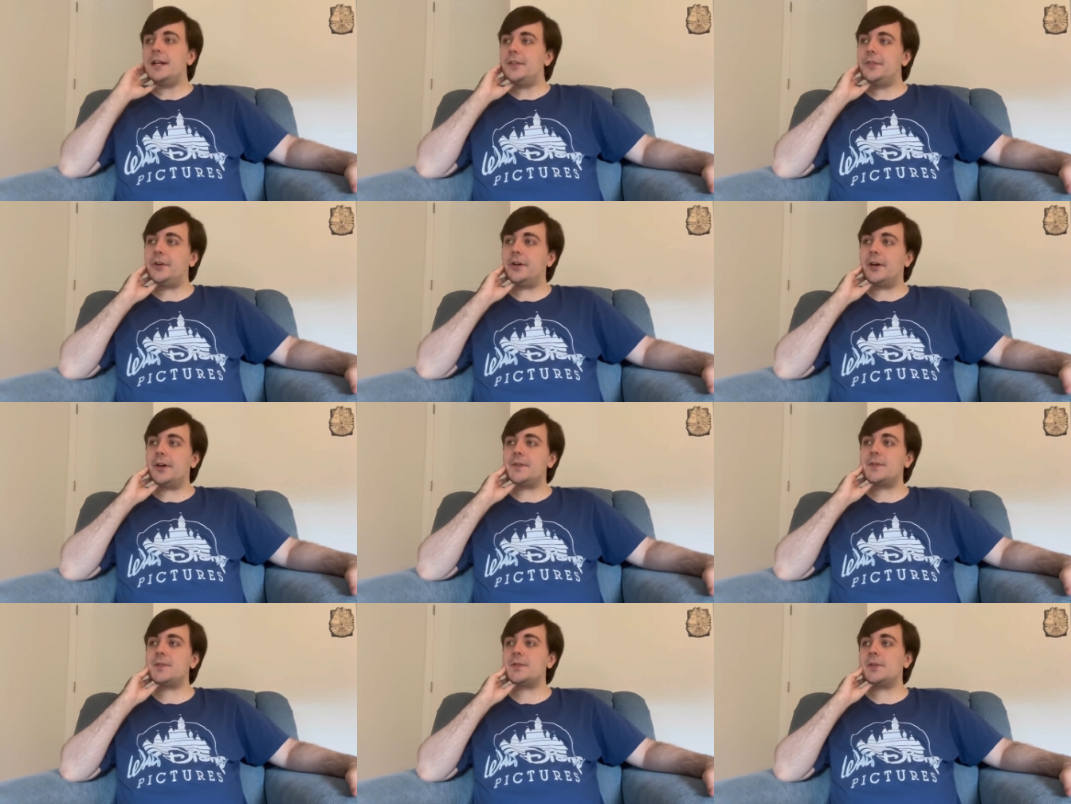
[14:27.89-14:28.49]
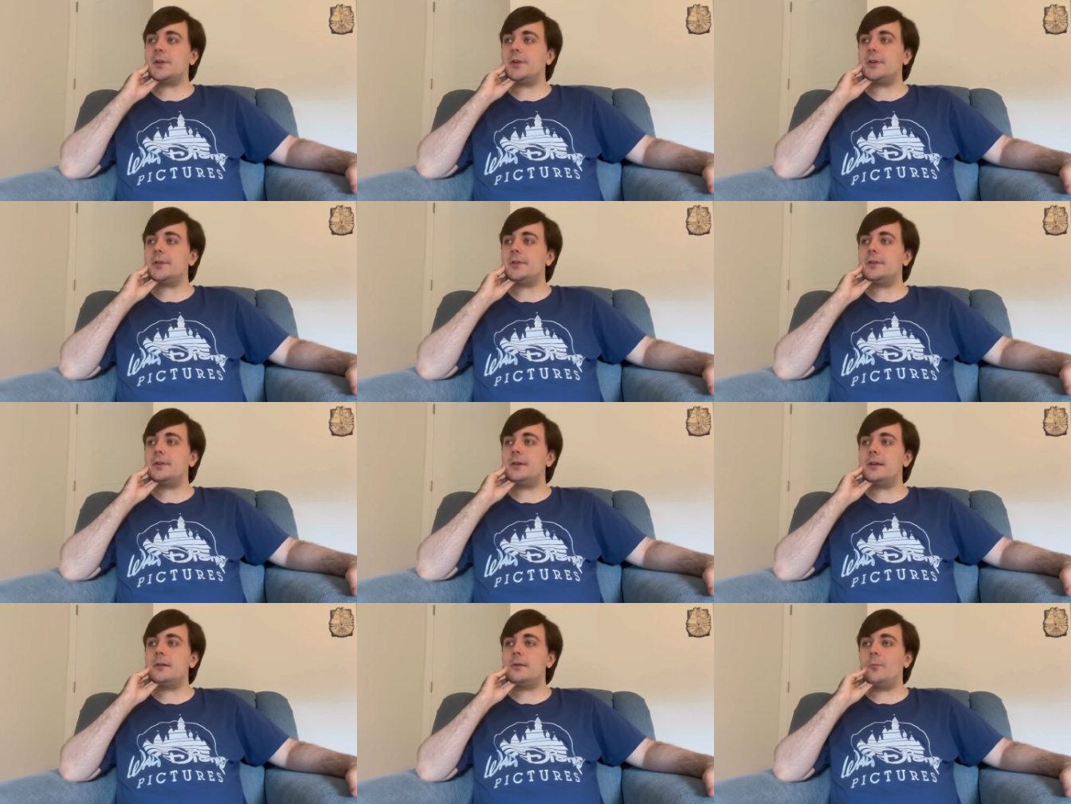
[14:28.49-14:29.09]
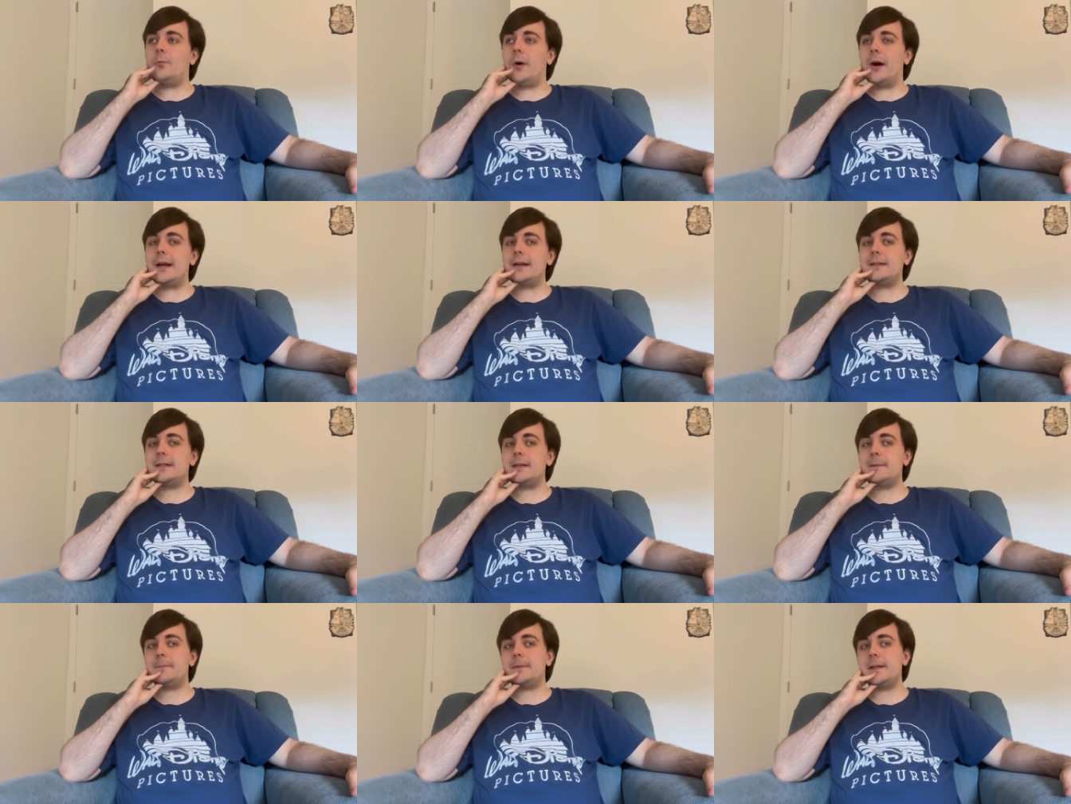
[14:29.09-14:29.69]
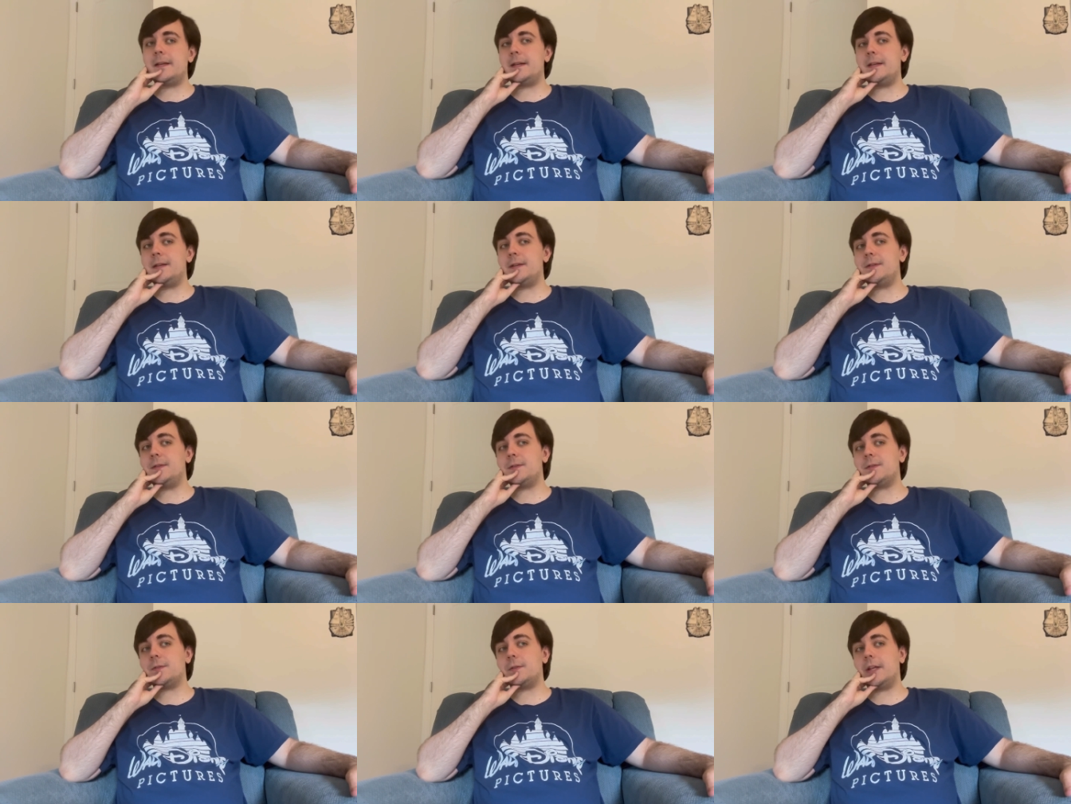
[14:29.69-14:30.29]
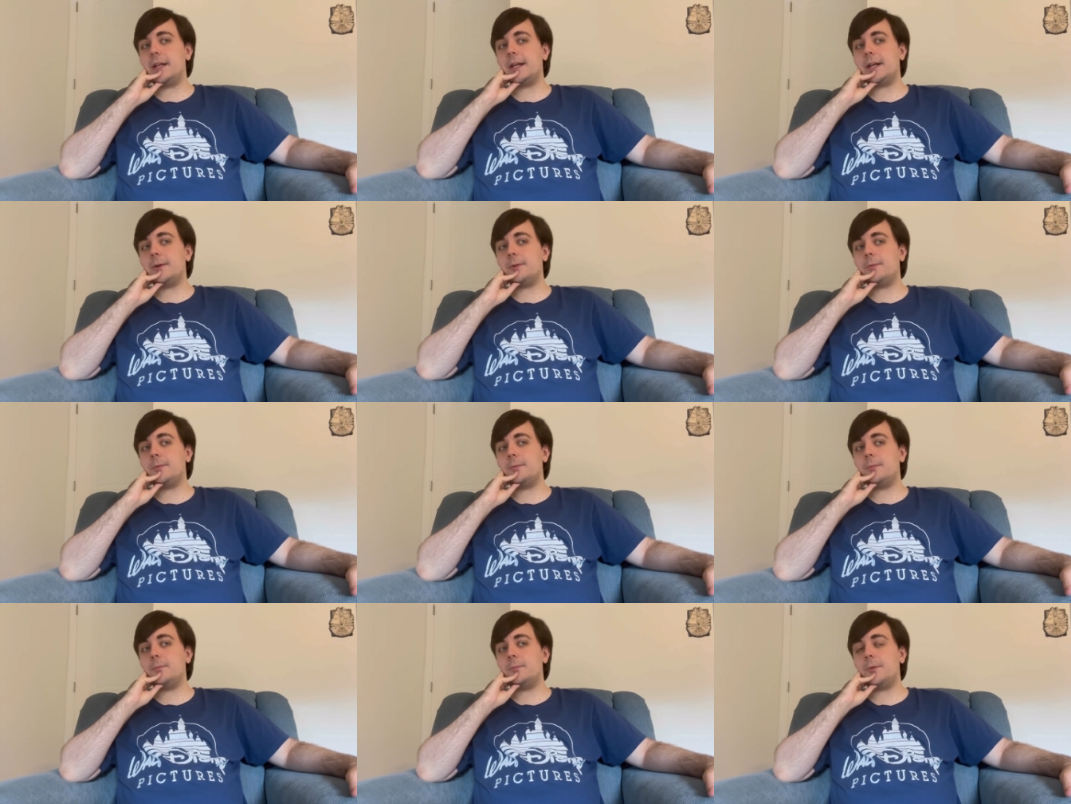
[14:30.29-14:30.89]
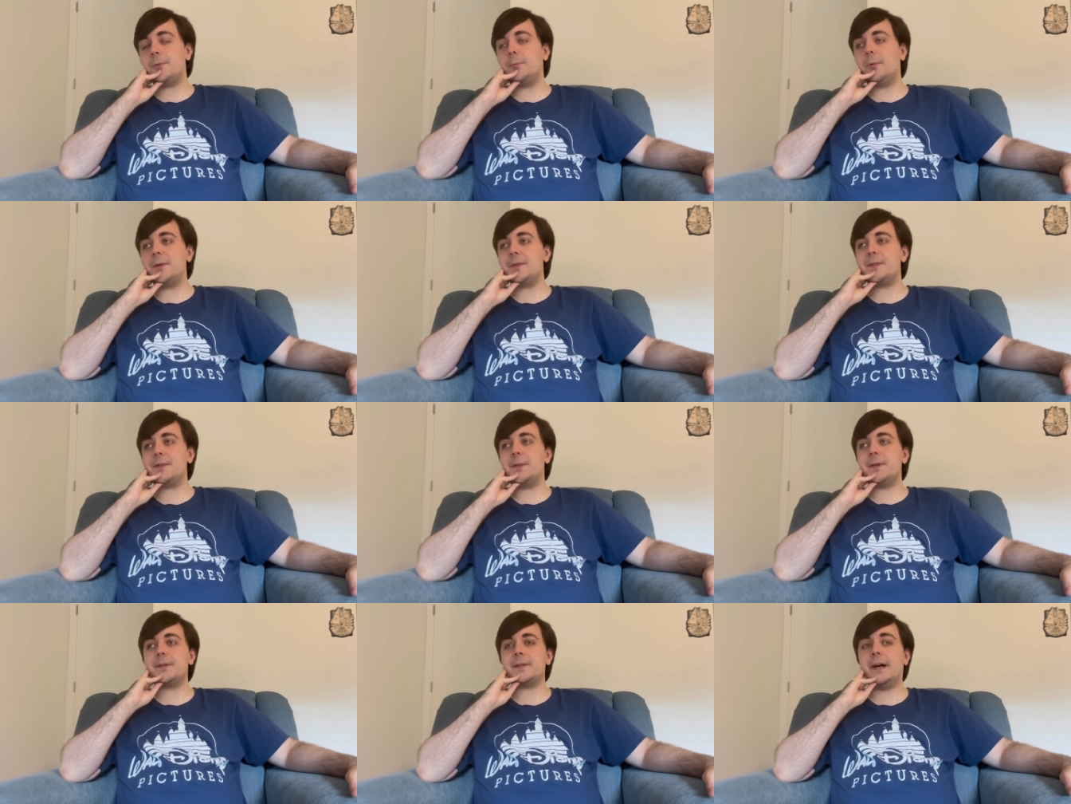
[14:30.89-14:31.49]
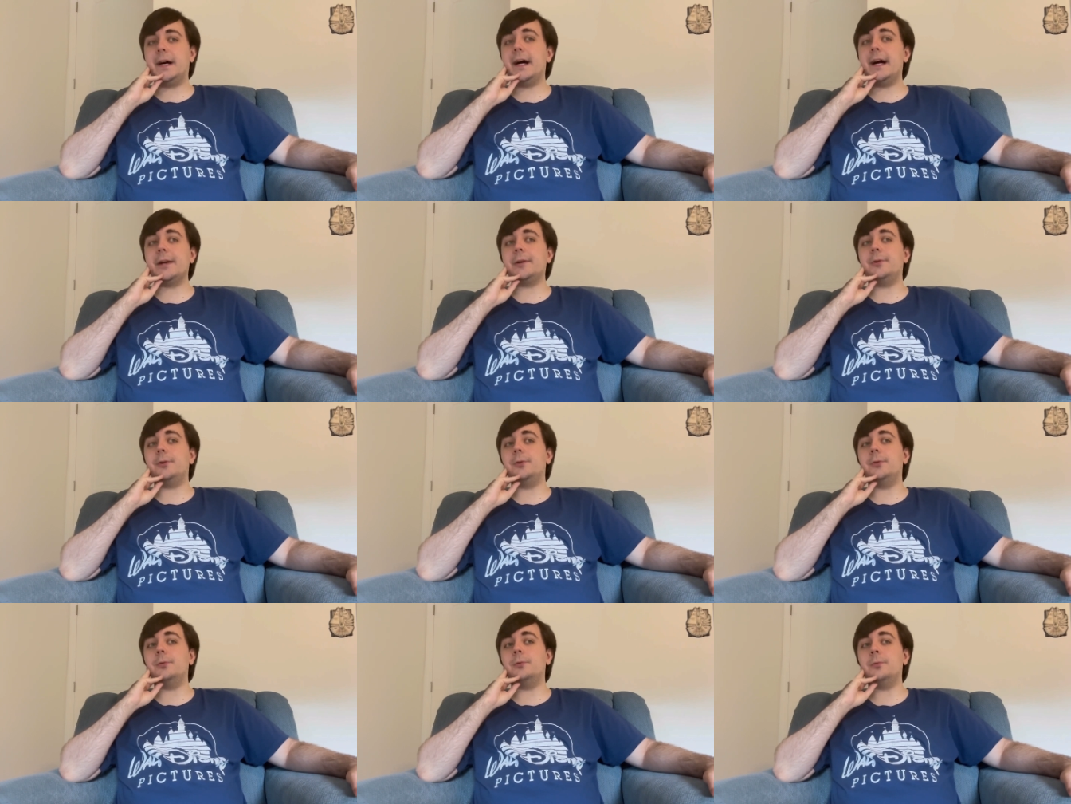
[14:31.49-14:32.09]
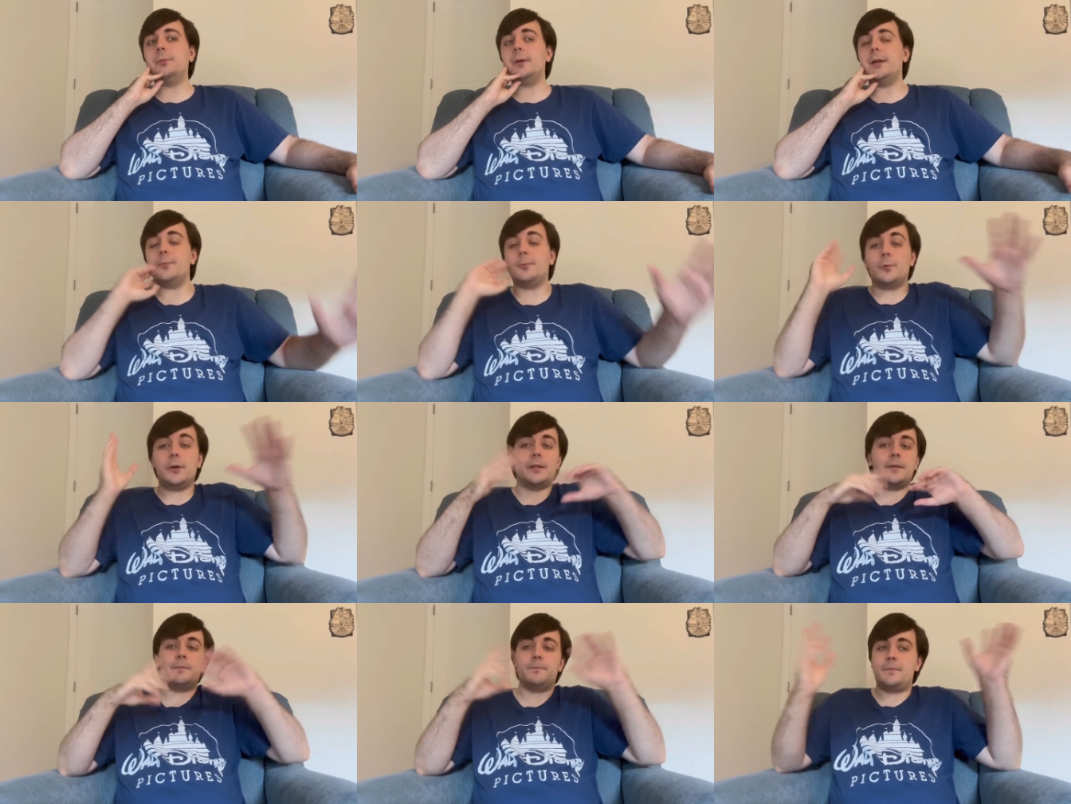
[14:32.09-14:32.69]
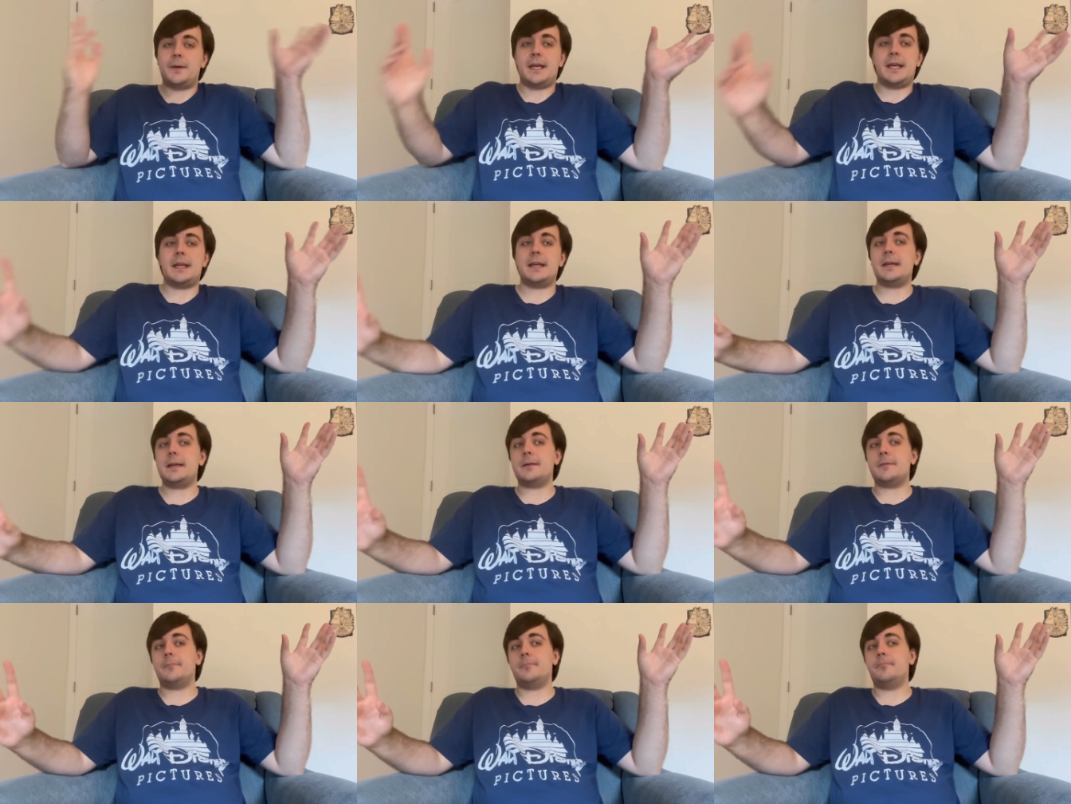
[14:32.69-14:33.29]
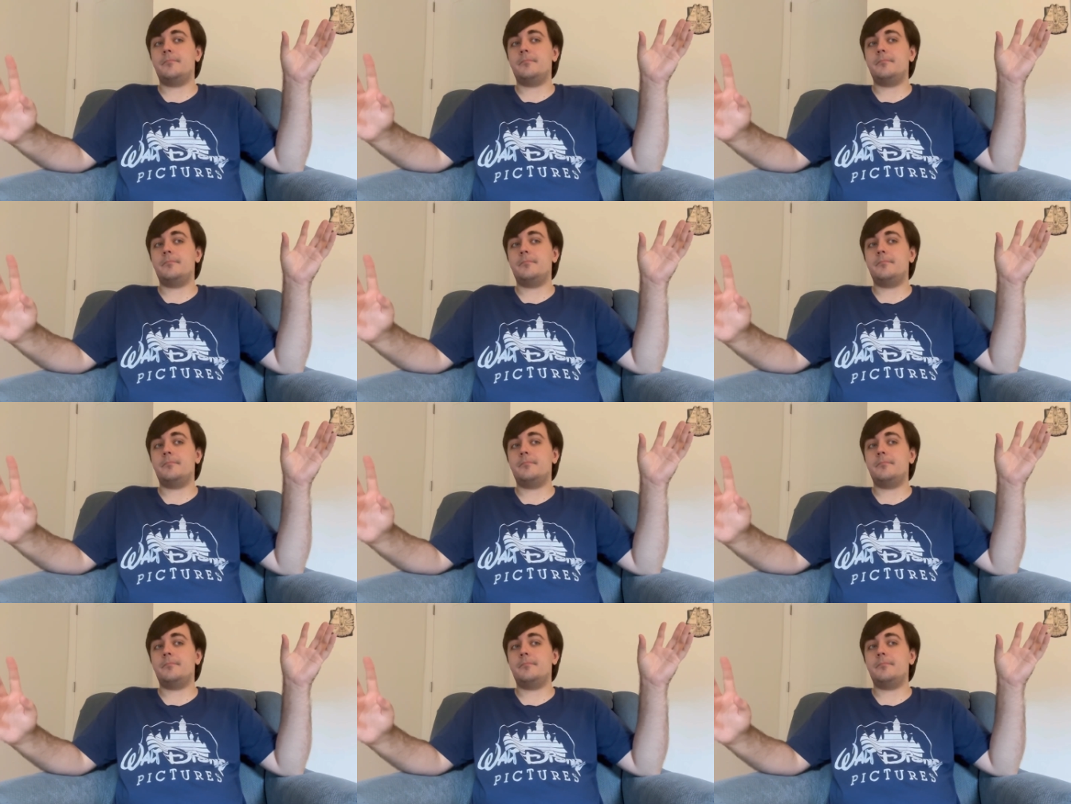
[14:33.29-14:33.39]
there are certain YTPs like with what's in the title, it wouldn't be